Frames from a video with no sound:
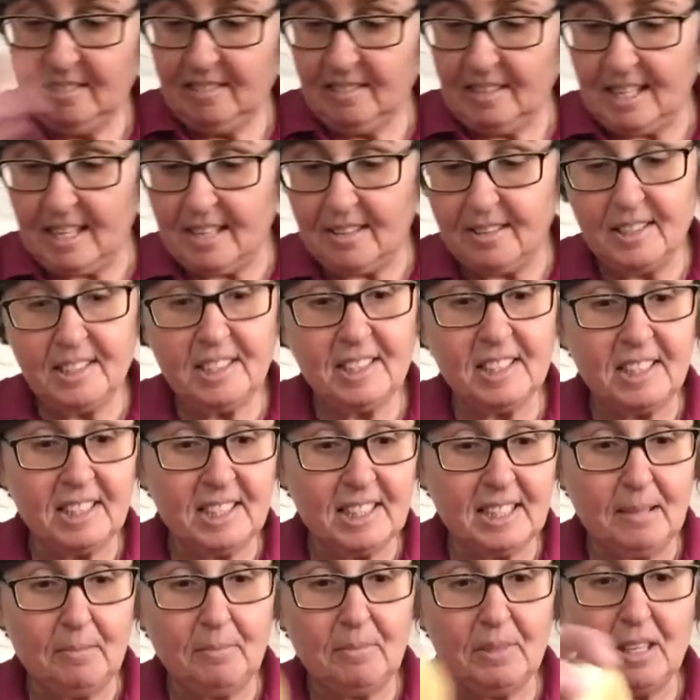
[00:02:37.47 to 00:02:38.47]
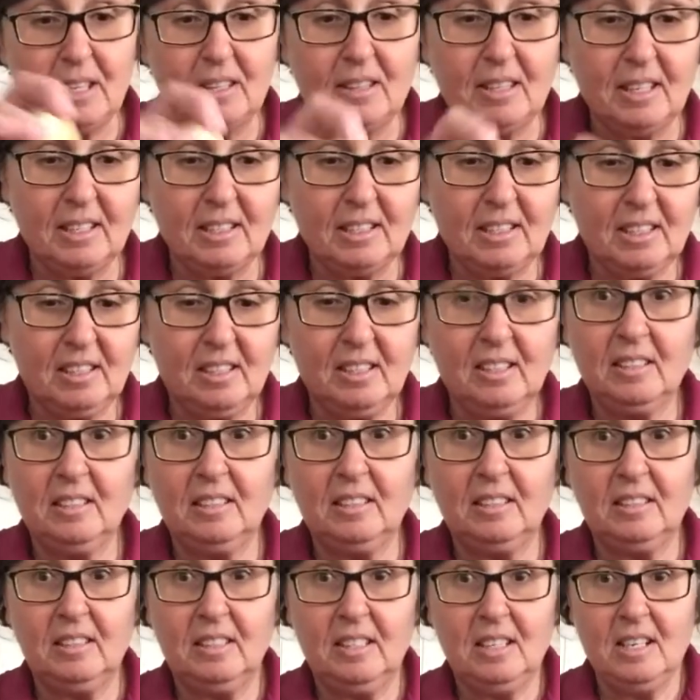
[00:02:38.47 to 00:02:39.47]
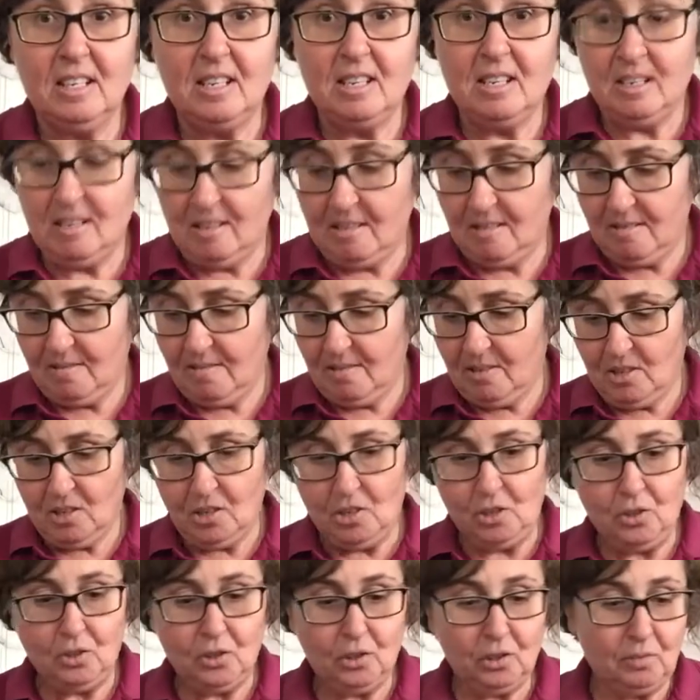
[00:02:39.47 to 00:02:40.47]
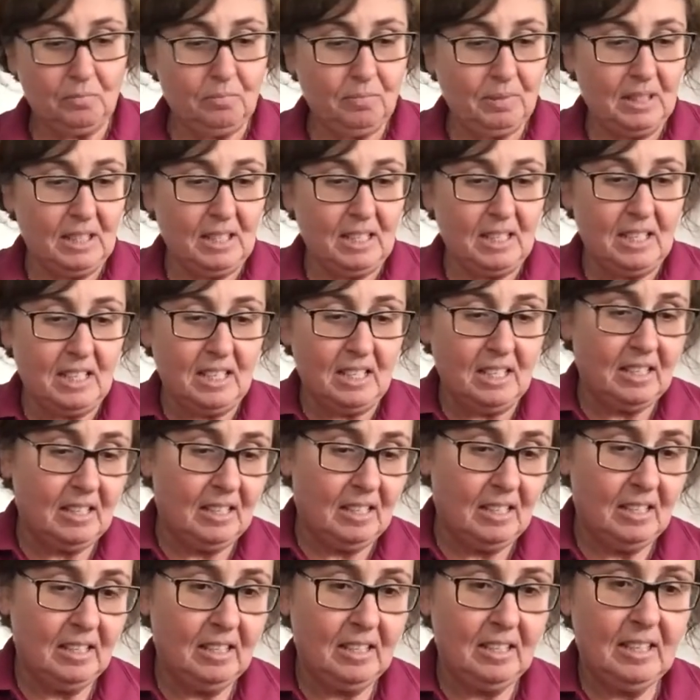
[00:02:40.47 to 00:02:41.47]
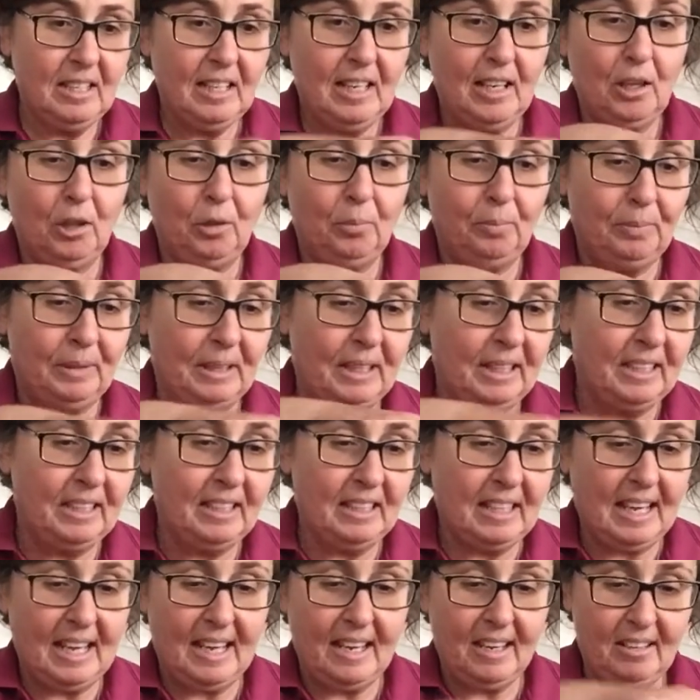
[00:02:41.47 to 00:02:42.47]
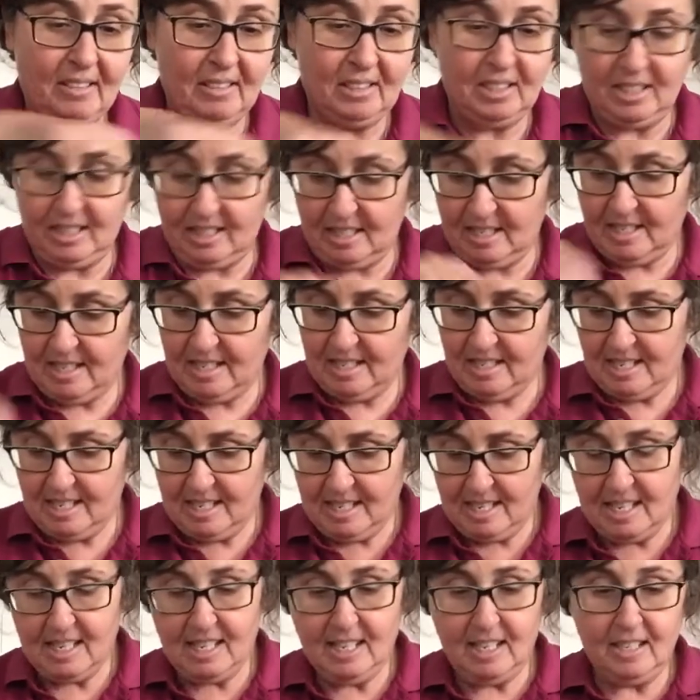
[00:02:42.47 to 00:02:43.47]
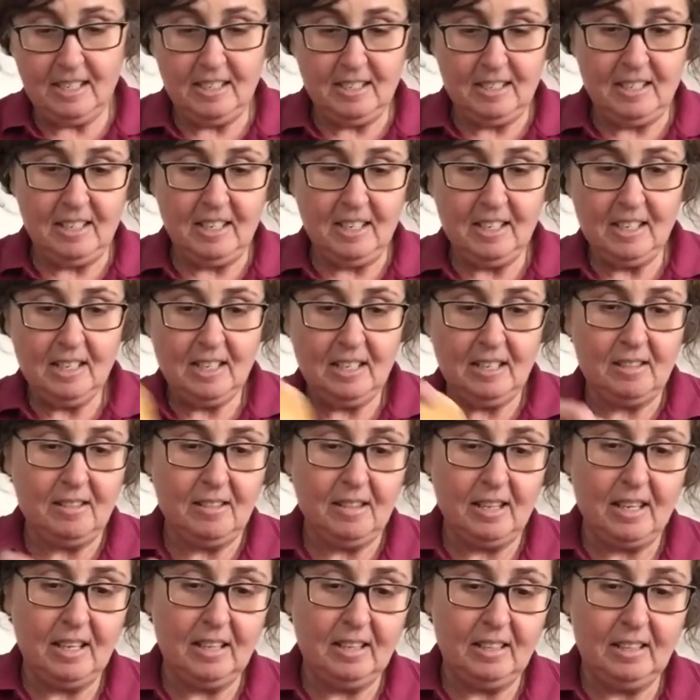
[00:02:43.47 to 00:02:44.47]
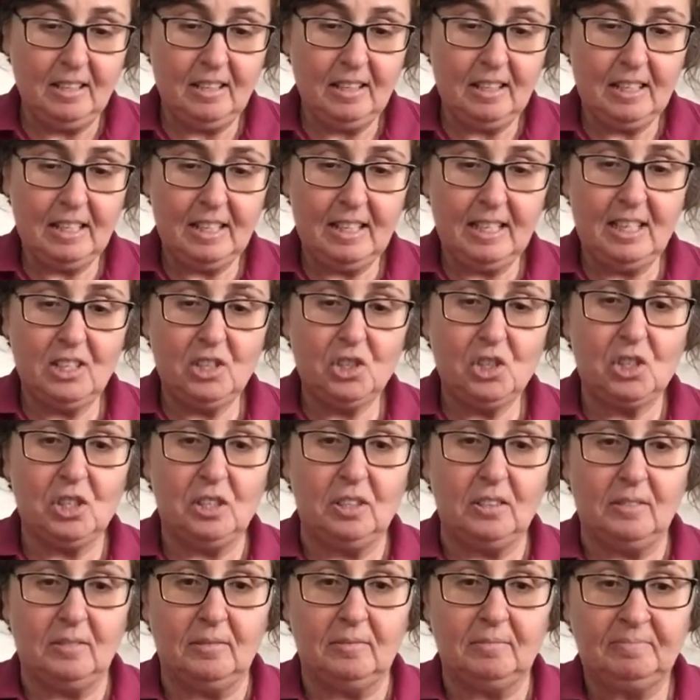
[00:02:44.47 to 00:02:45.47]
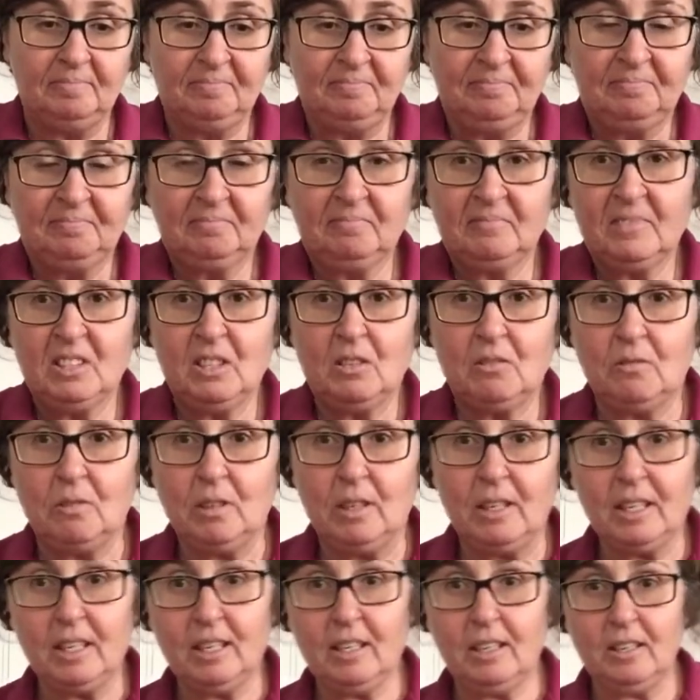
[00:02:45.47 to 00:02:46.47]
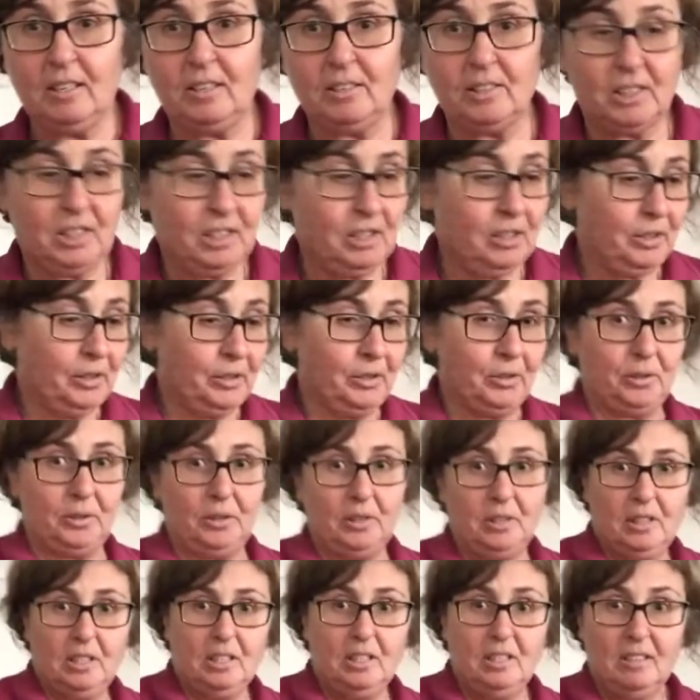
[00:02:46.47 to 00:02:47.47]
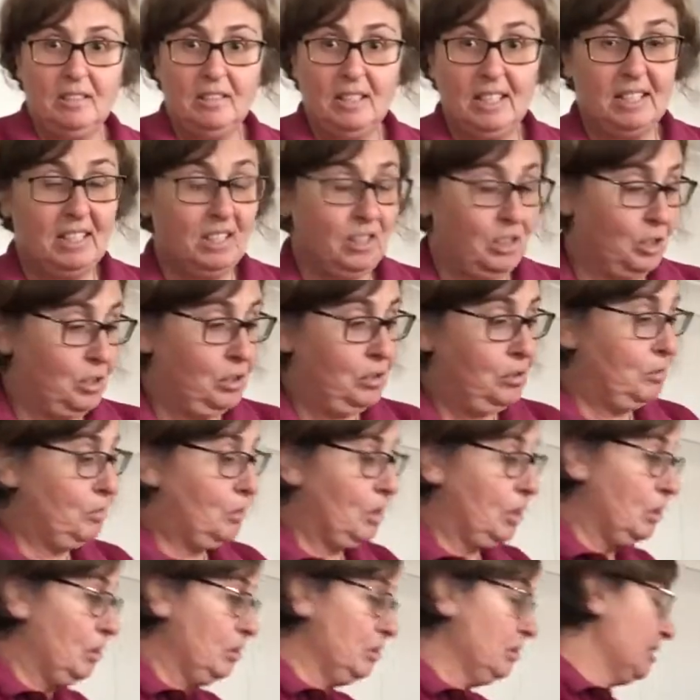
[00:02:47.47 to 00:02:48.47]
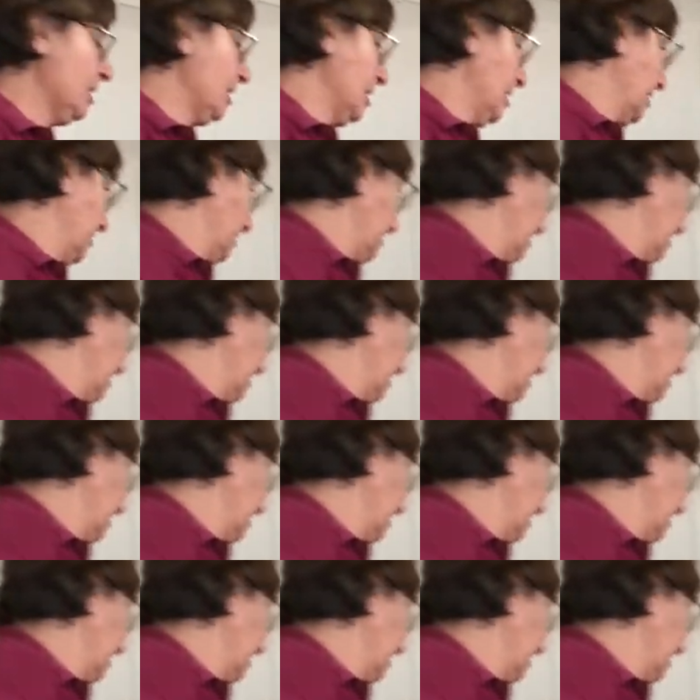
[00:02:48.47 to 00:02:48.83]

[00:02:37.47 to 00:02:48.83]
Now this is something that you could be helping out in the kitchen. Rightio, so that's 2 rolls.